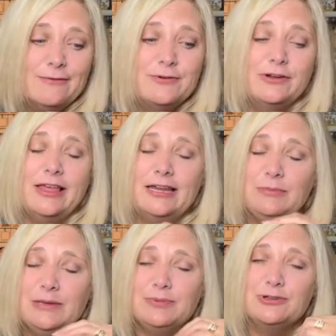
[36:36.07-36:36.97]
for letting
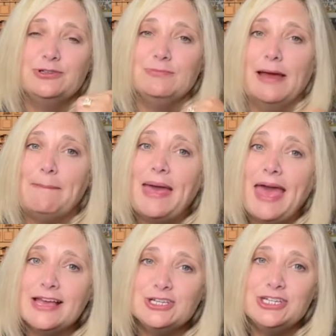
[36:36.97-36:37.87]
me pursue my
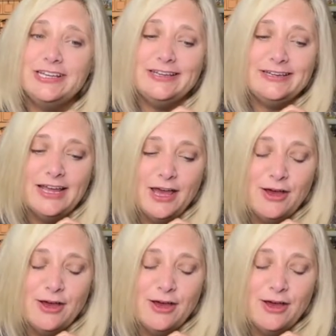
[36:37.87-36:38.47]
passion,